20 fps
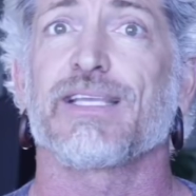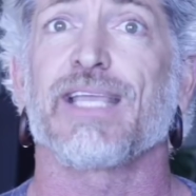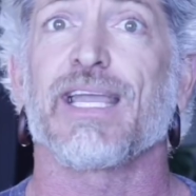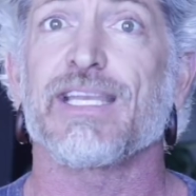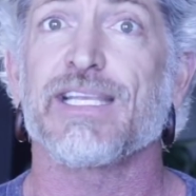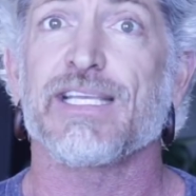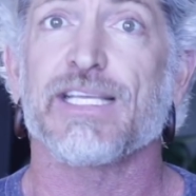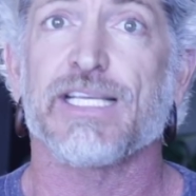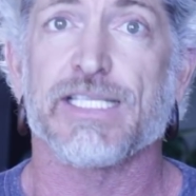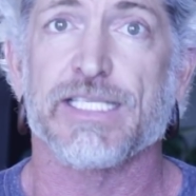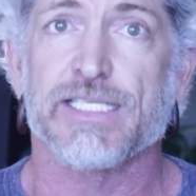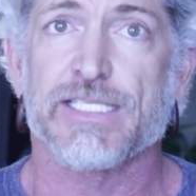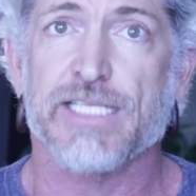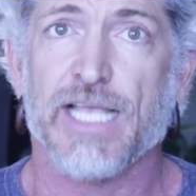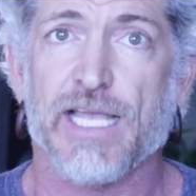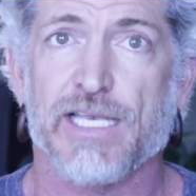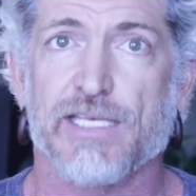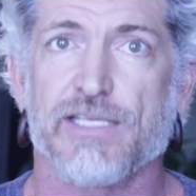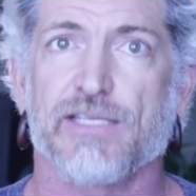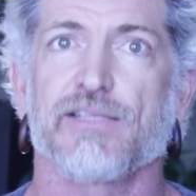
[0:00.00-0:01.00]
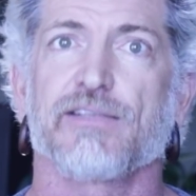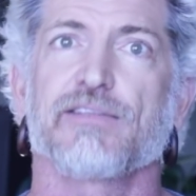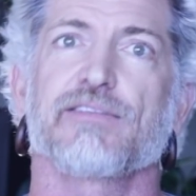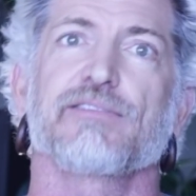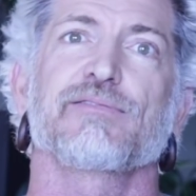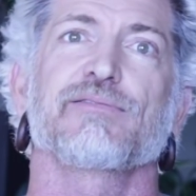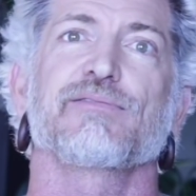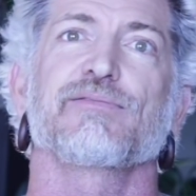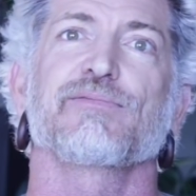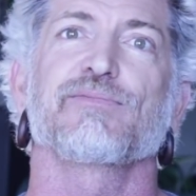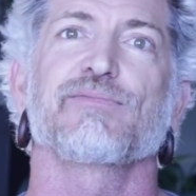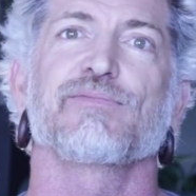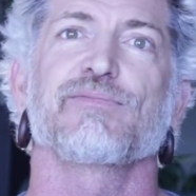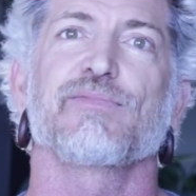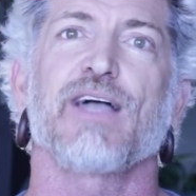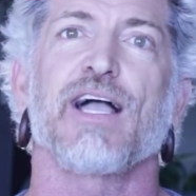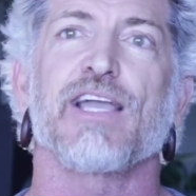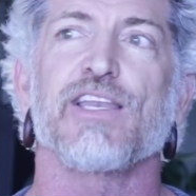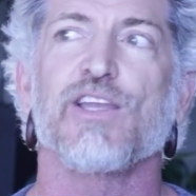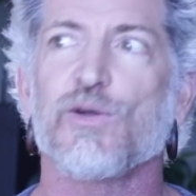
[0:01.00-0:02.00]
getting consent.
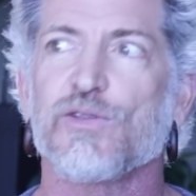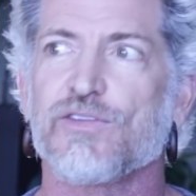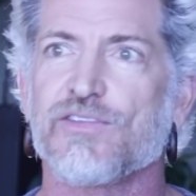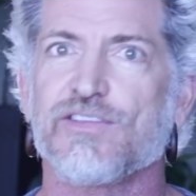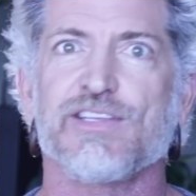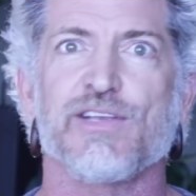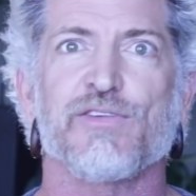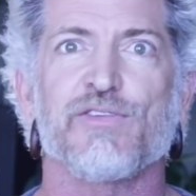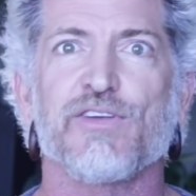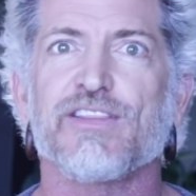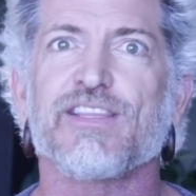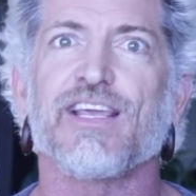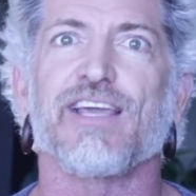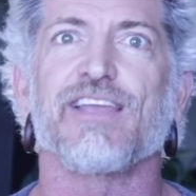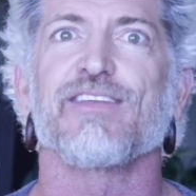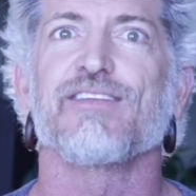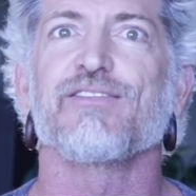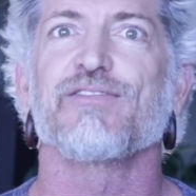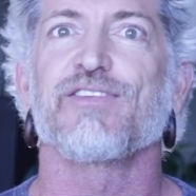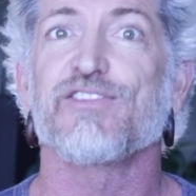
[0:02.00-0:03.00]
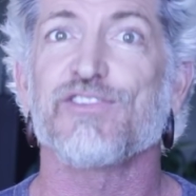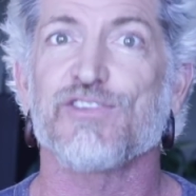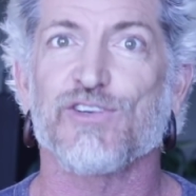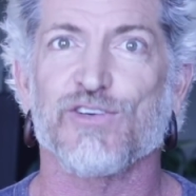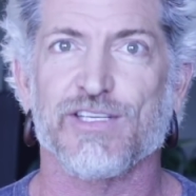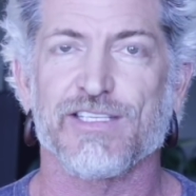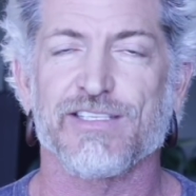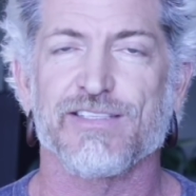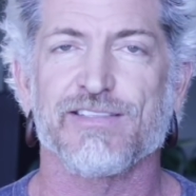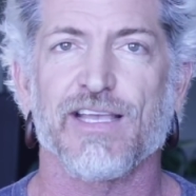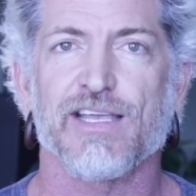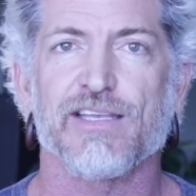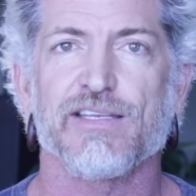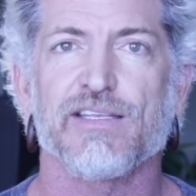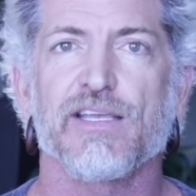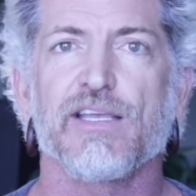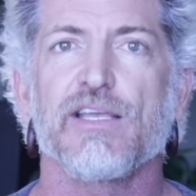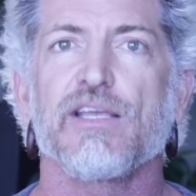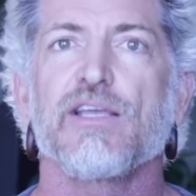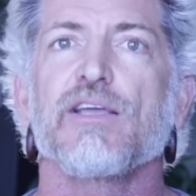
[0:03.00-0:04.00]
I know it's different than physical consent,